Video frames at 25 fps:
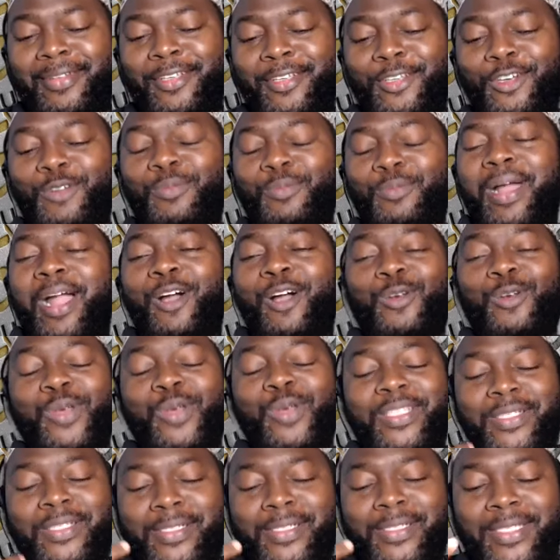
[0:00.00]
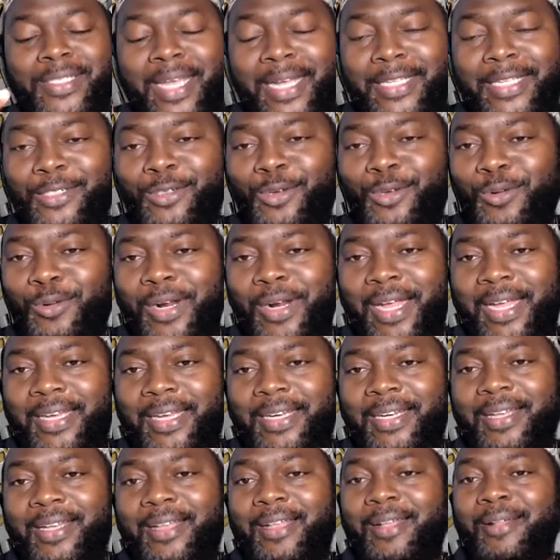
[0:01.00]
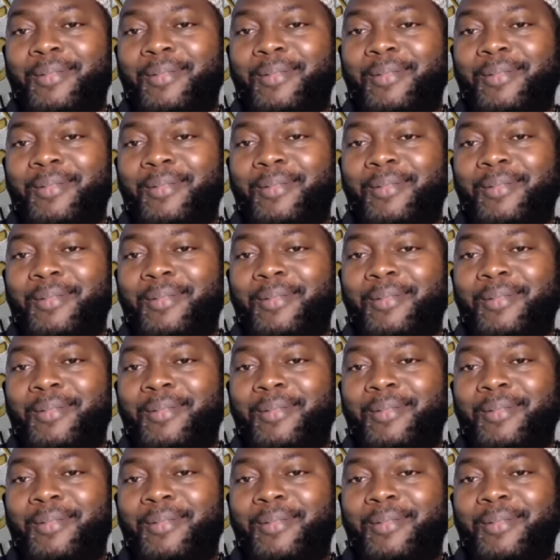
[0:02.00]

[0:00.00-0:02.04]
you know, by always reciting Quran,